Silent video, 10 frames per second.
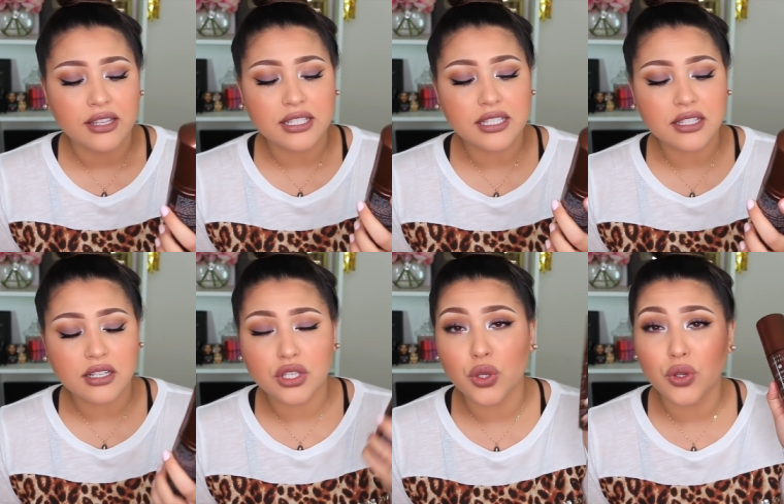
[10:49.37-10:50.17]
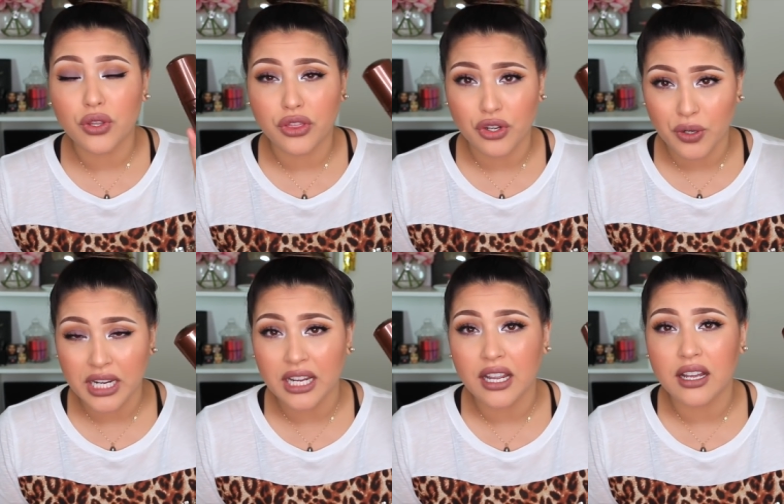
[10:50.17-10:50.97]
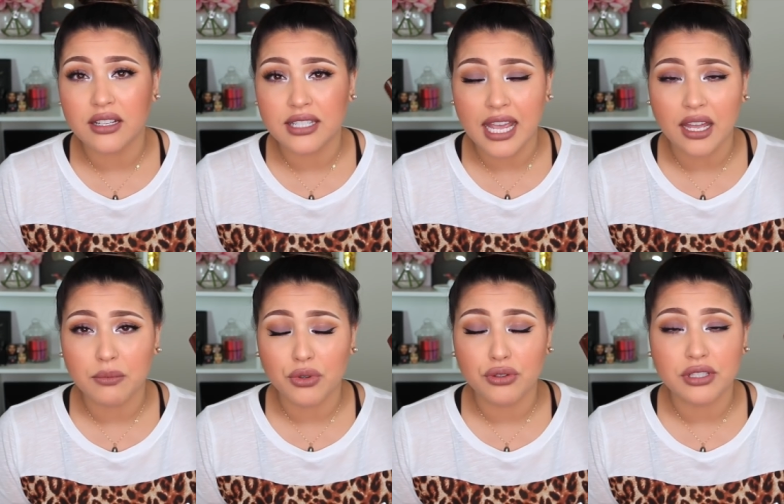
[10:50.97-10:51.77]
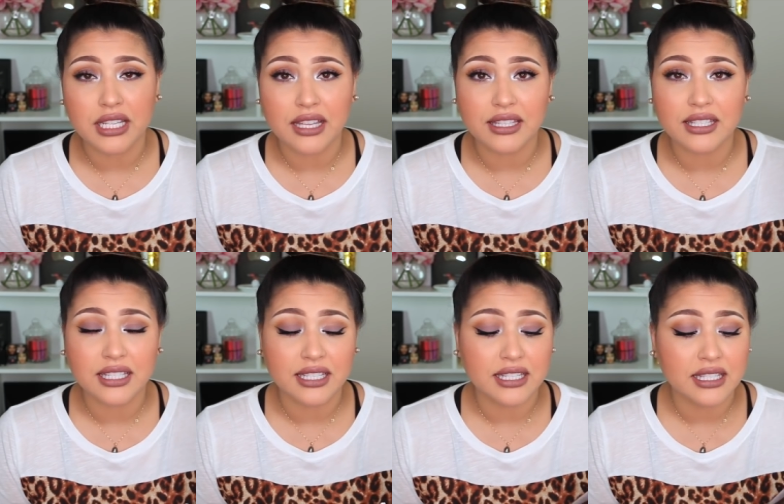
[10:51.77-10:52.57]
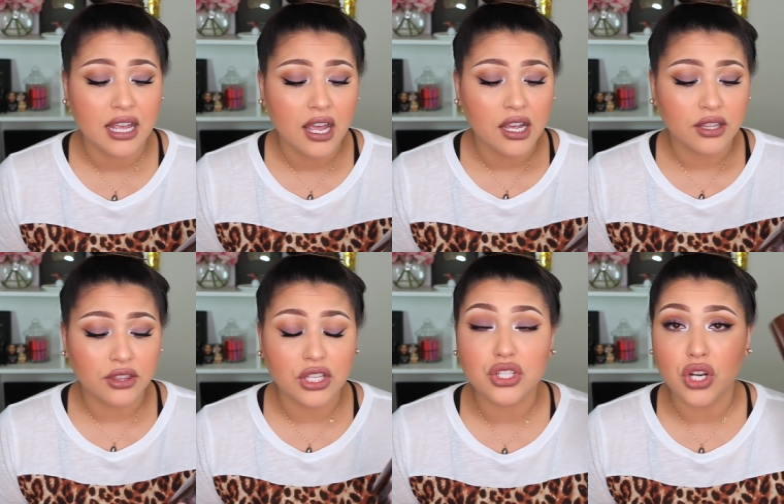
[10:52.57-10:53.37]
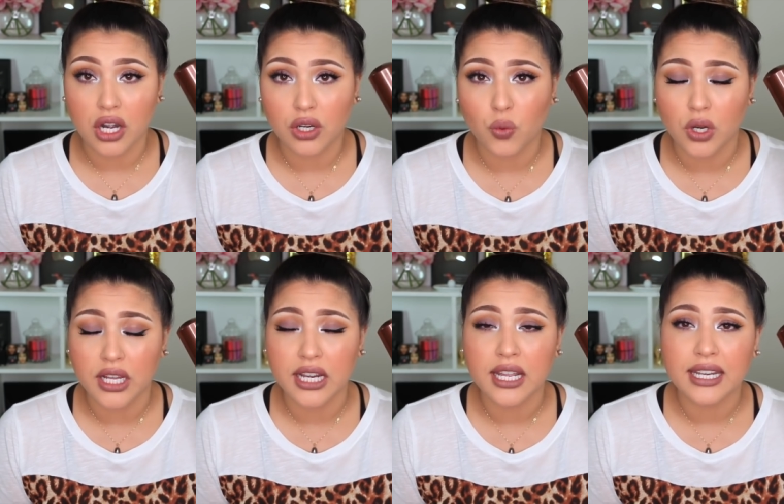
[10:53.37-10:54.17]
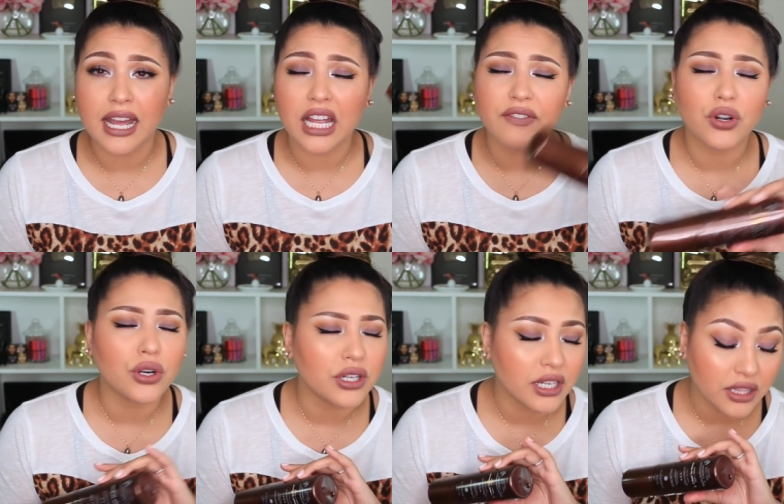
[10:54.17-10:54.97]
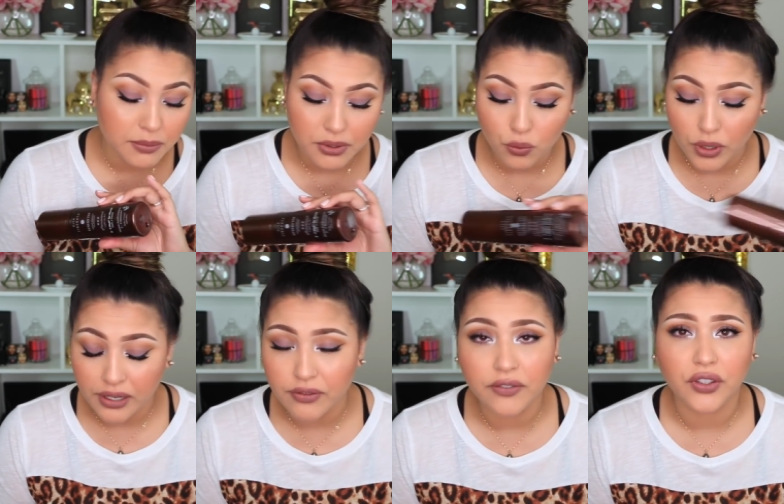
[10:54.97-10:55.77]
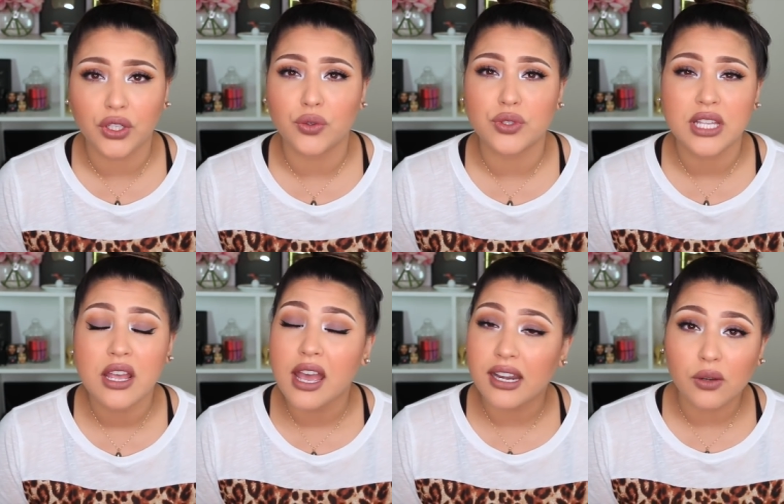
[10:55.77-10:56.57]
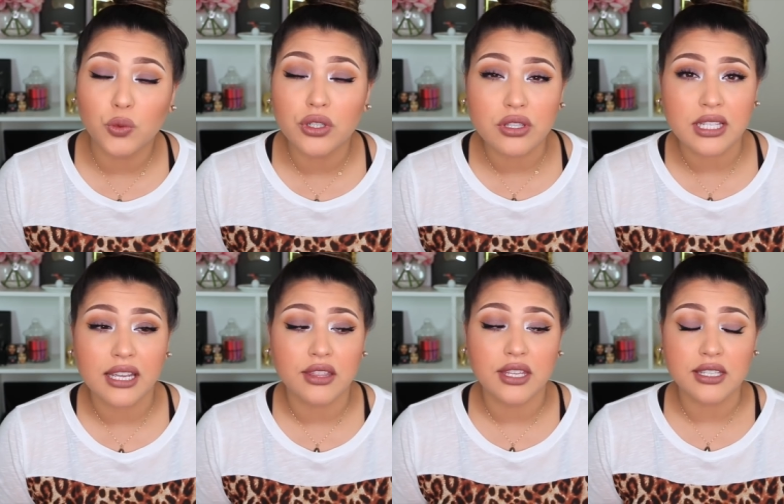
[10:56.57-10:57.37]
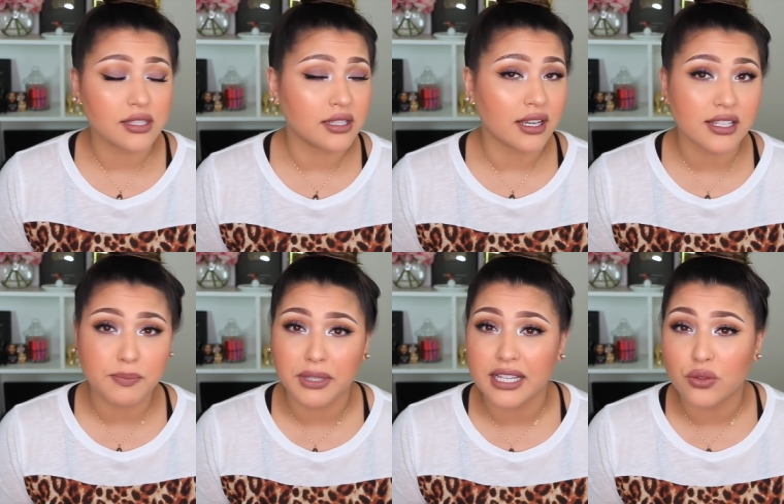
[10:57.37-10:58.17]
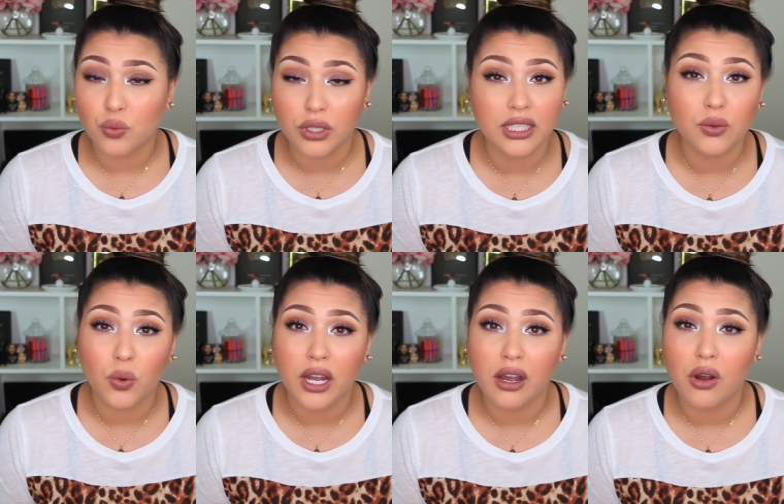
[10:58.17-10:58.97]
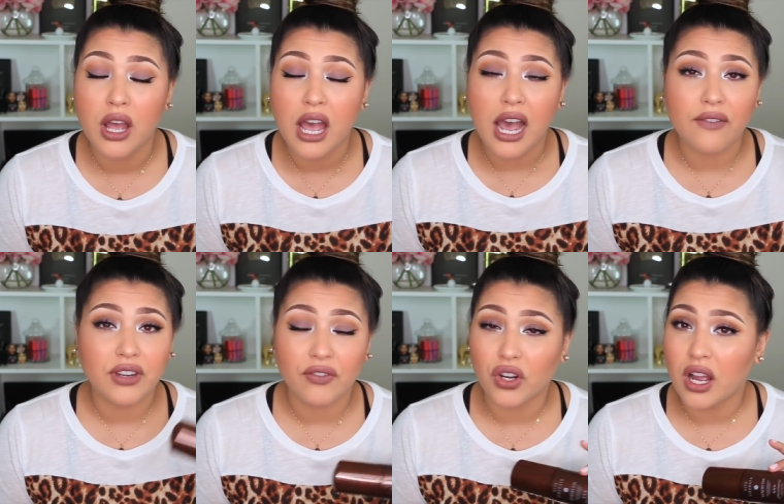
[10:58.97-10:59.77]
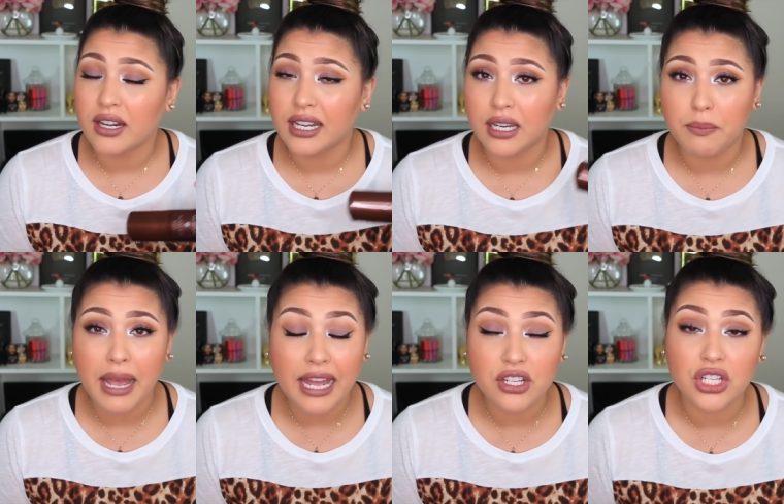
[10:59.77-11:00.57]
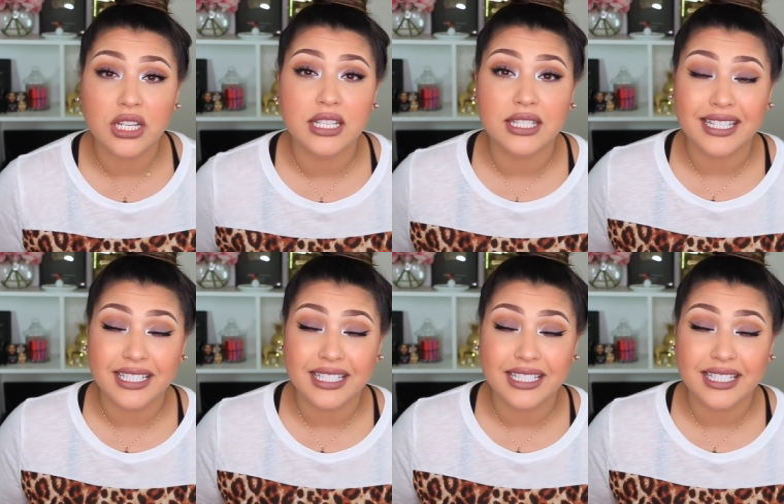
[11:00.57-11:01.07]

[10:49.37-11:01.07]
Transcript: This is a two to three tan mousse and this is the dark one. Now I've heard nothing but rave reviews and I will say this does blend really well. I've never gotten any patchiness.